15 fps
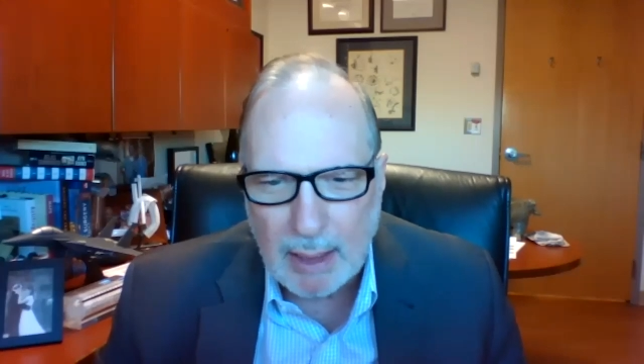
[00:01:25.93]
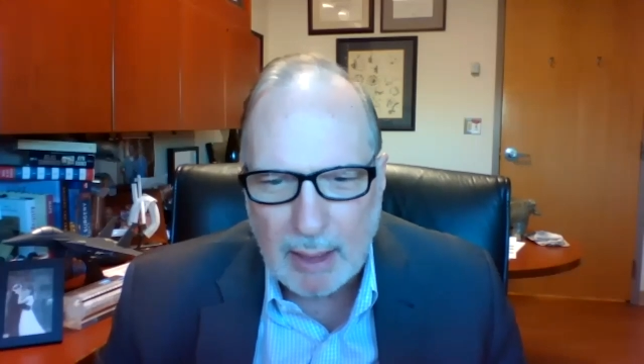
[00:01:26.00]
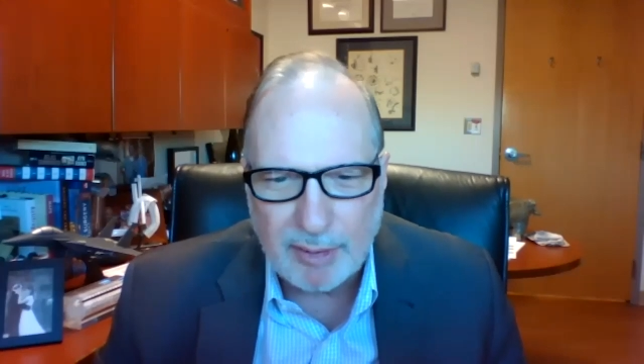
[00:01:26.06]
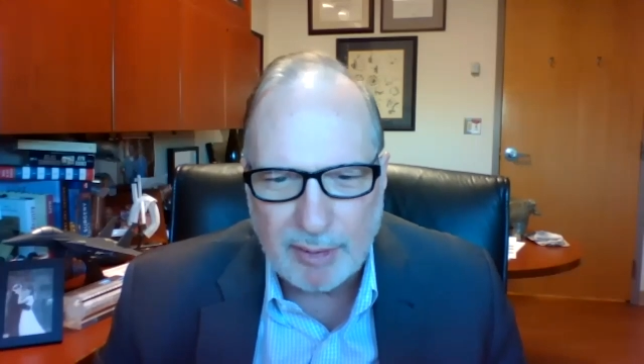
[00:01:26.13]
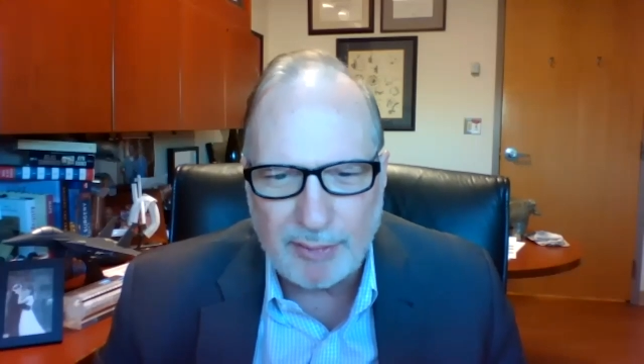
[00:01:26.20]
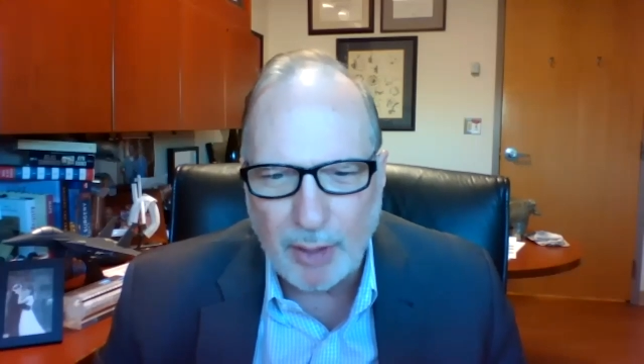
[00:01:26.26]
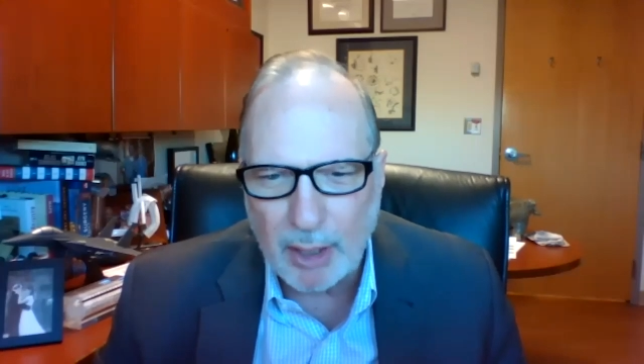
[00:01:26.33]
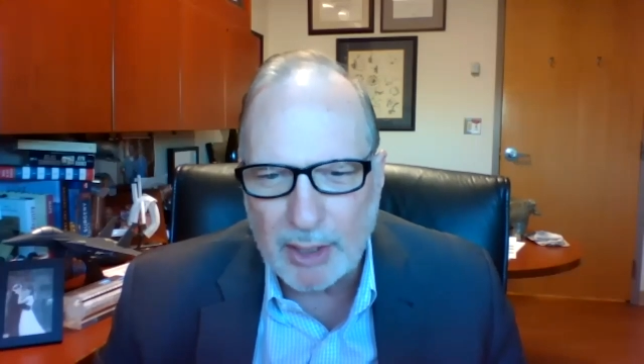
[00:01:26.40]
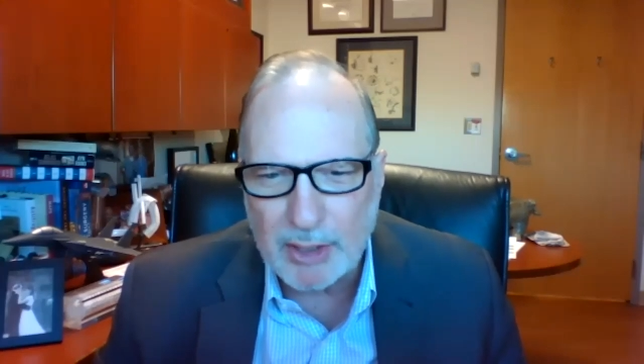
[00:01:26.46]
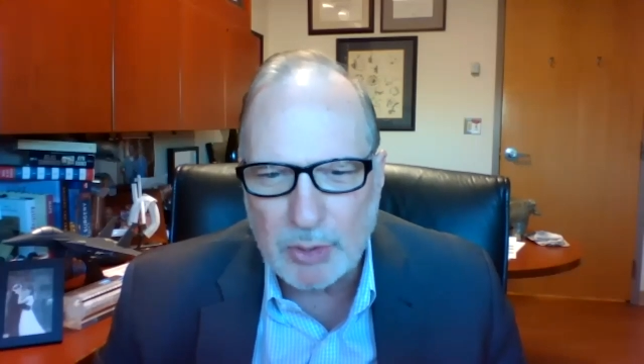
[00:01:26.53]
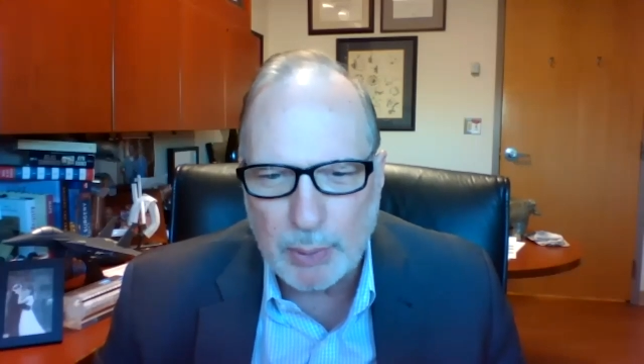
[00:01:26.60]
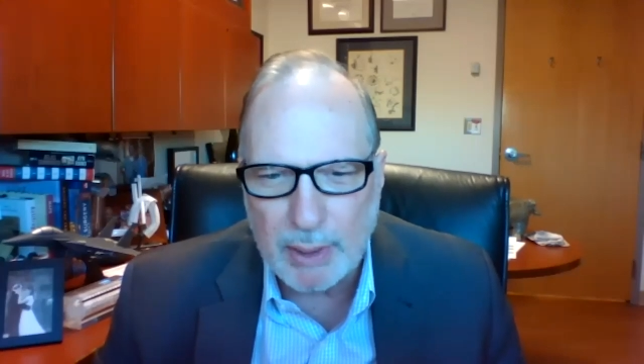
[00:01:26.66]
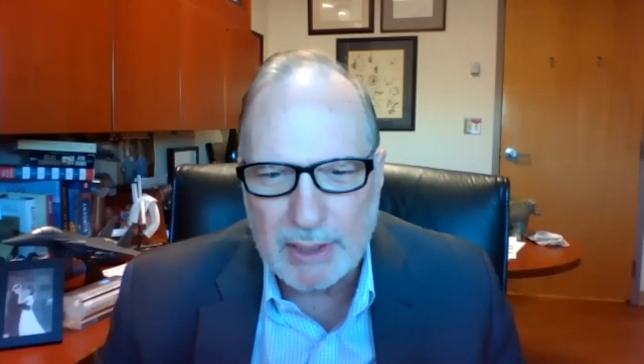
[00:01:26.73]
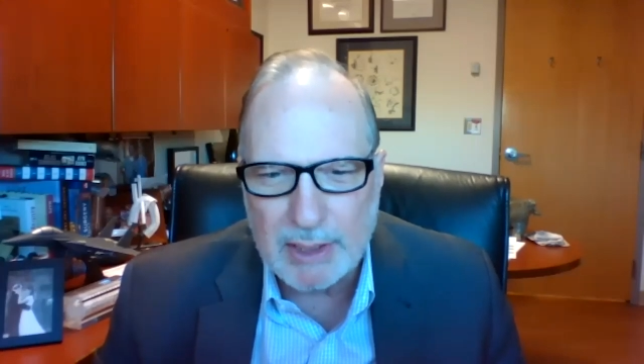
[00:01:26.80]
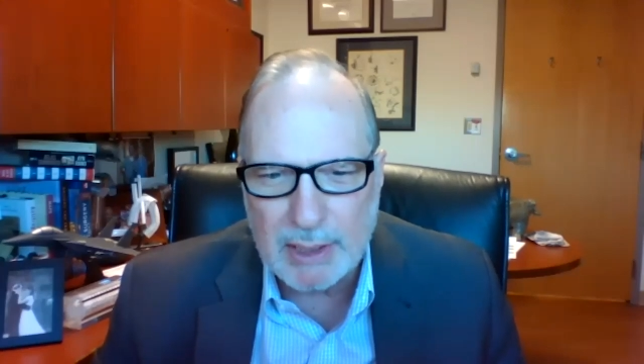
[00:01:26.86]
for various
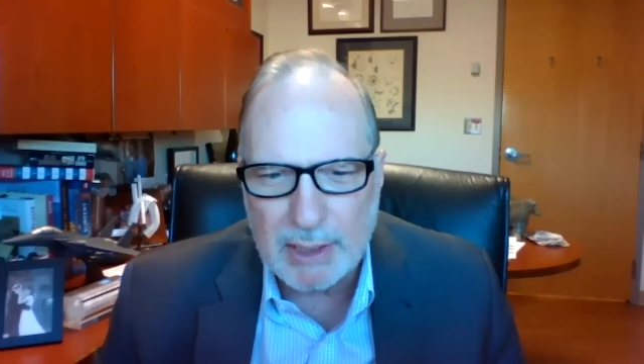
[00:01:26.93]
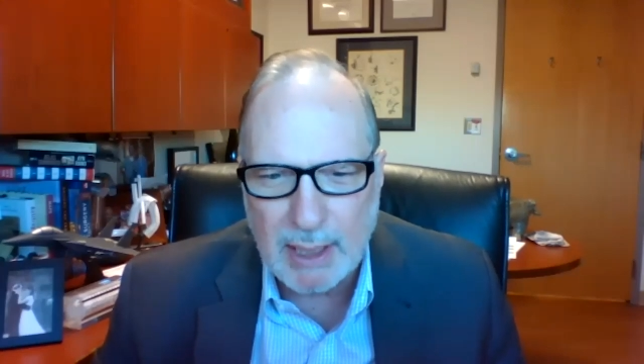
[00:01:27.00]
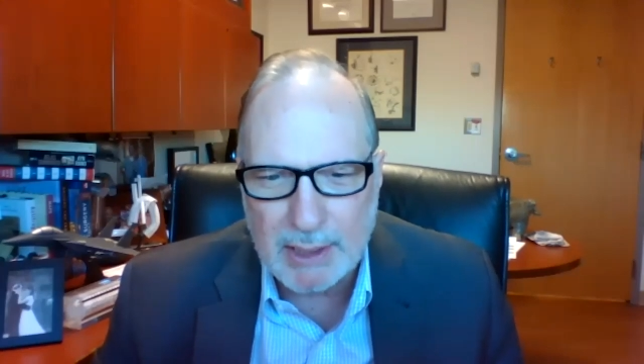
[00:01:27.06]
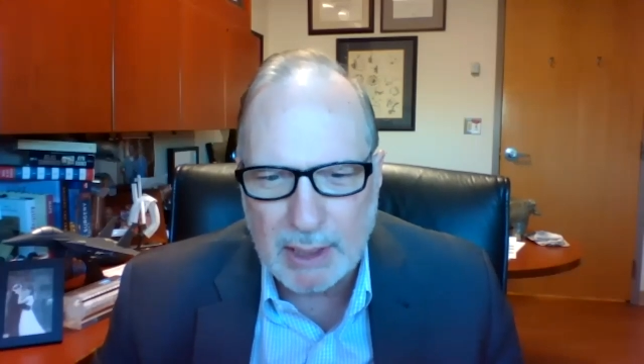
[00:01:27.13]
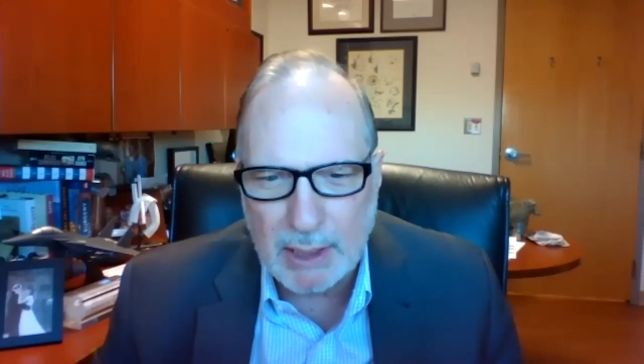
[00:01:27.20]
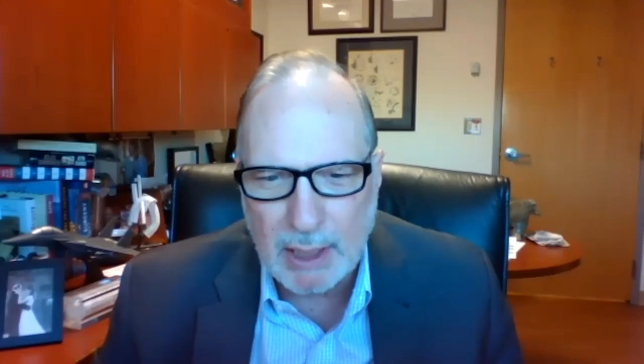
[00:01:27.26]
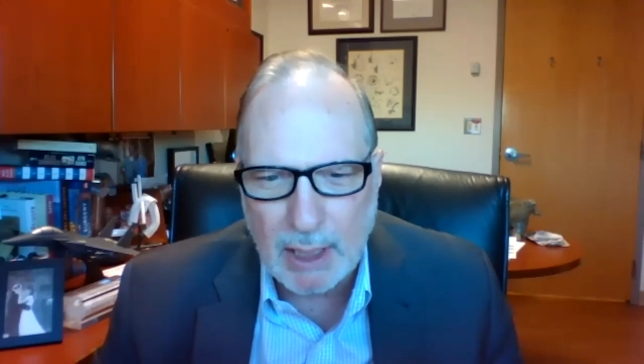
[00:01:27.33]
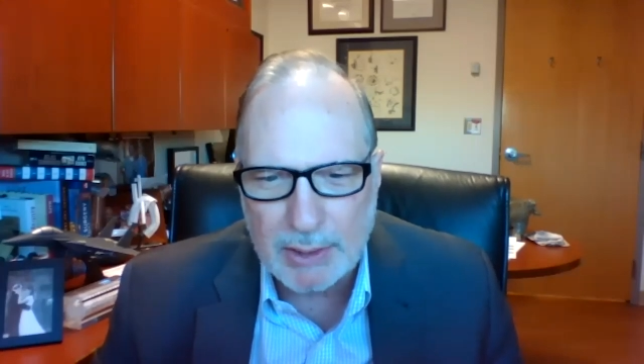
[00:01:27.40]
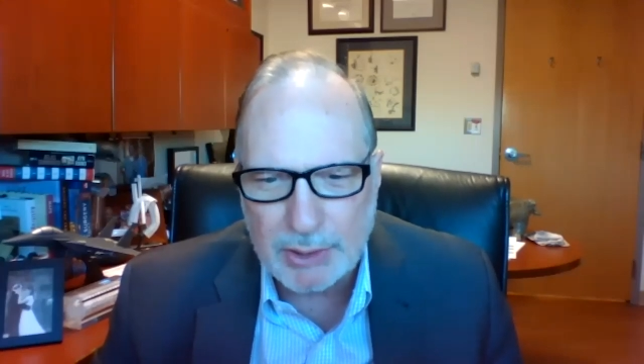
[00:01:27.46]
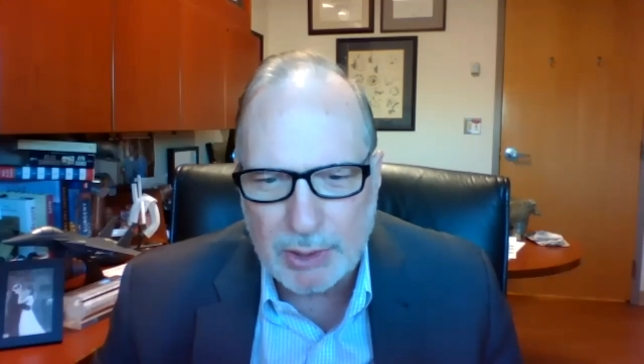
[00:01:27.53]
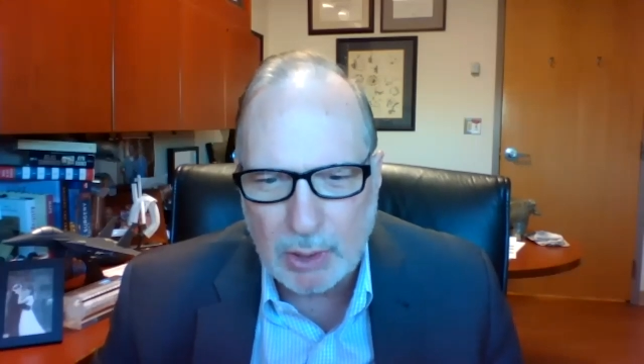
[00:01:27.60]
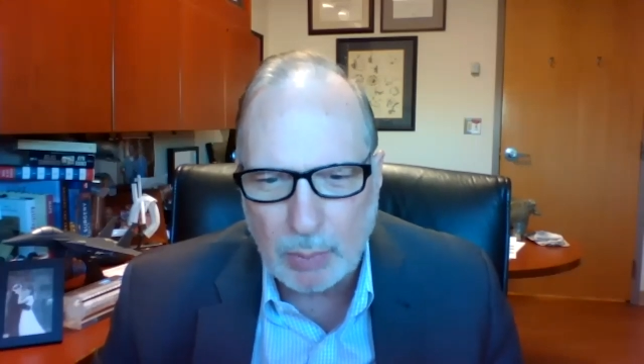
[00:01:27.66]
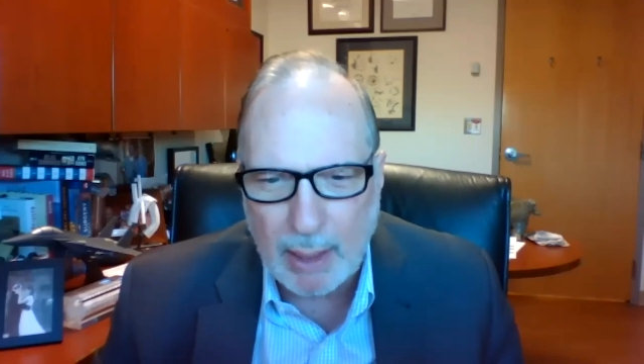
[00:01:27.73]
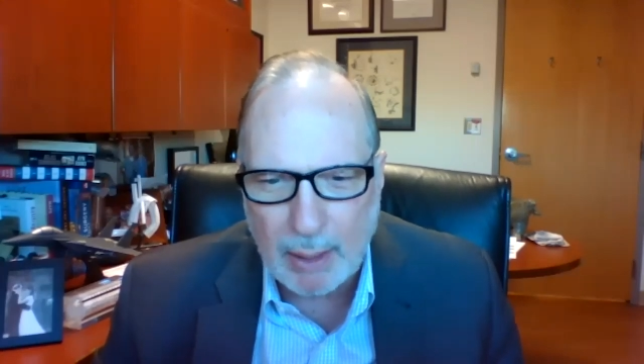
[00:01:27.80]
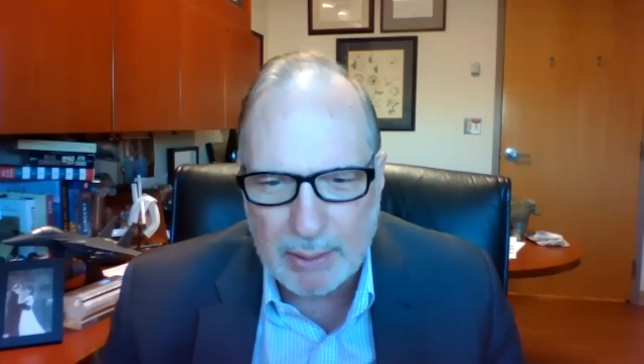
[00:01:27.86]
reasons as a youngster
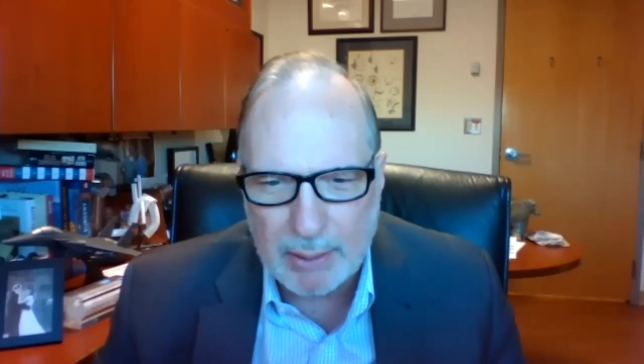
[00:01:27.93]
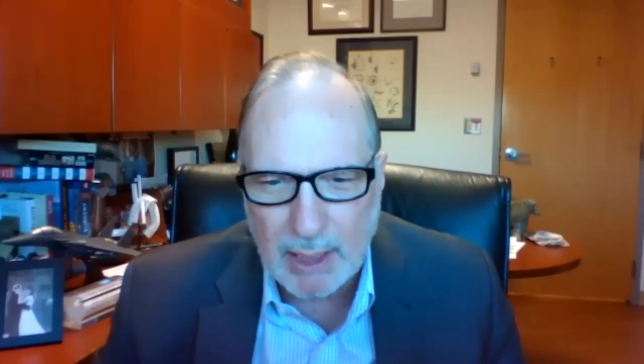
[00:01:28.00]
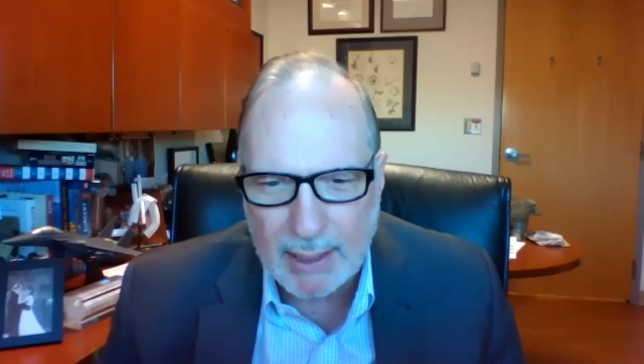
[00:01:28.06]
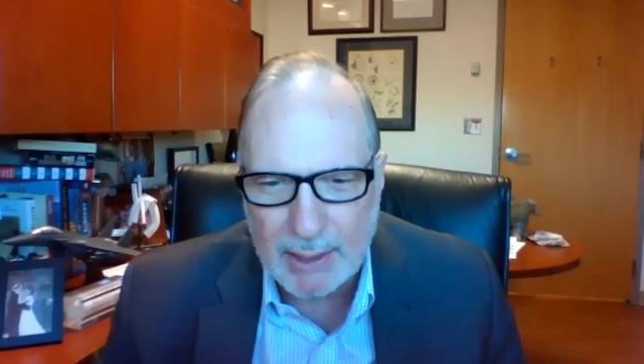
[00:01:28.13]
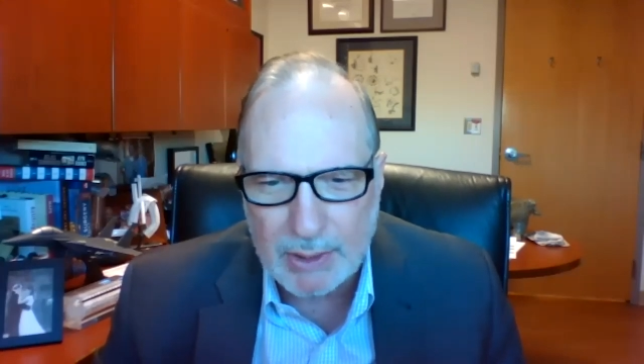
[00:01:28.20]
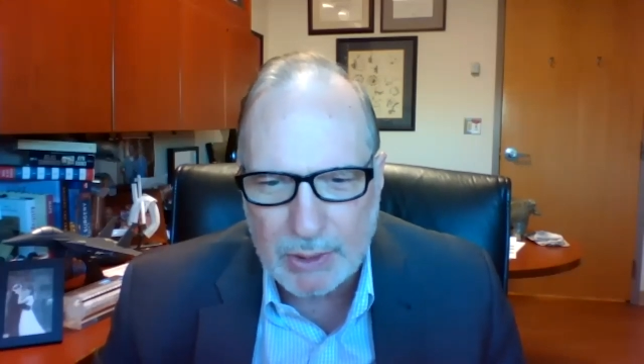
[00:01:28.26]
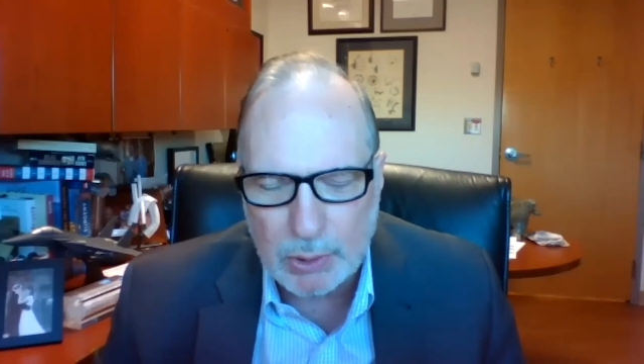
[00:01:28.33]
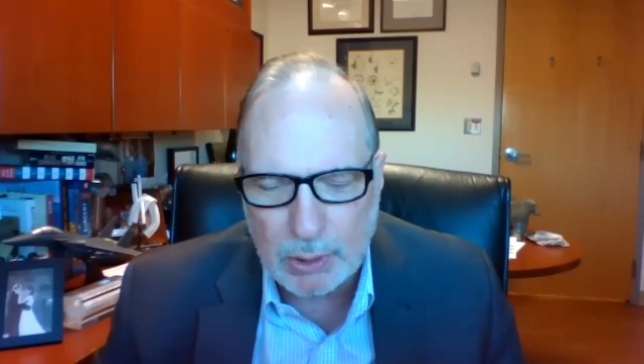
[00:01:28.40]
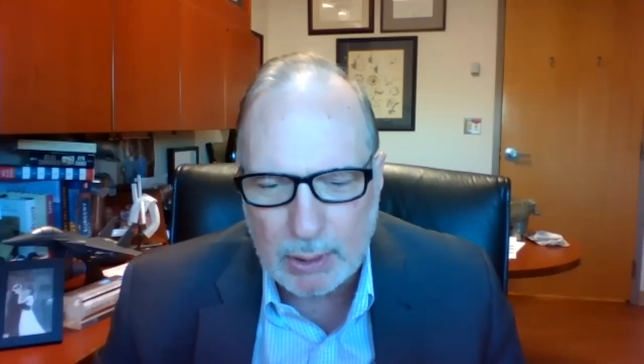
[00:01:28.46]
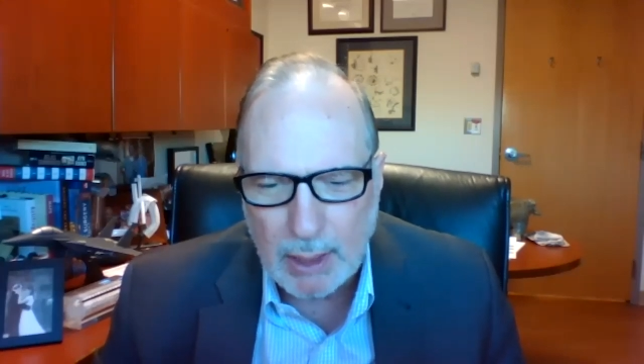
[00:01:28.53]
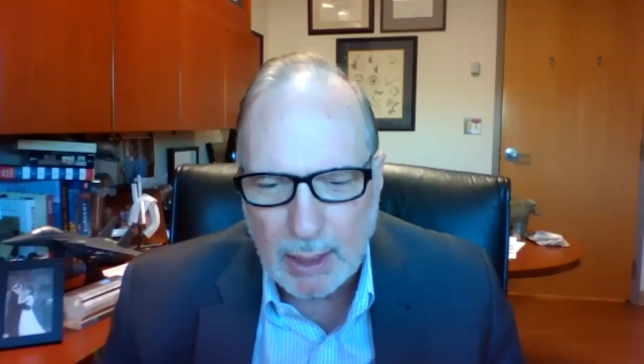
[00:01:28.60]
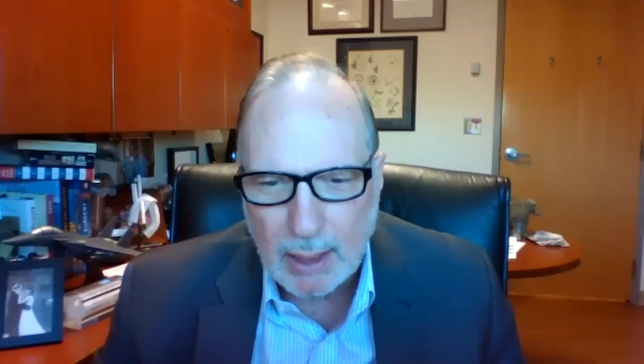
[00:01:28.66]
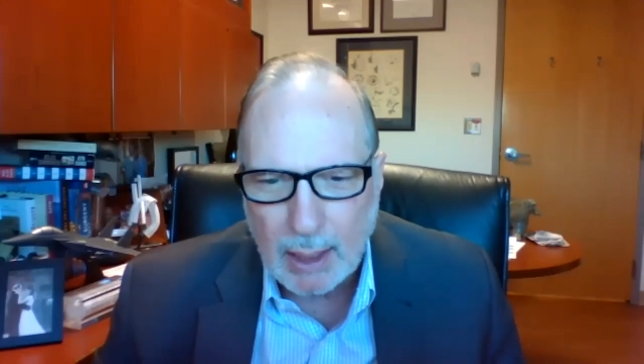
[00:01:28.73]
when I was in high school,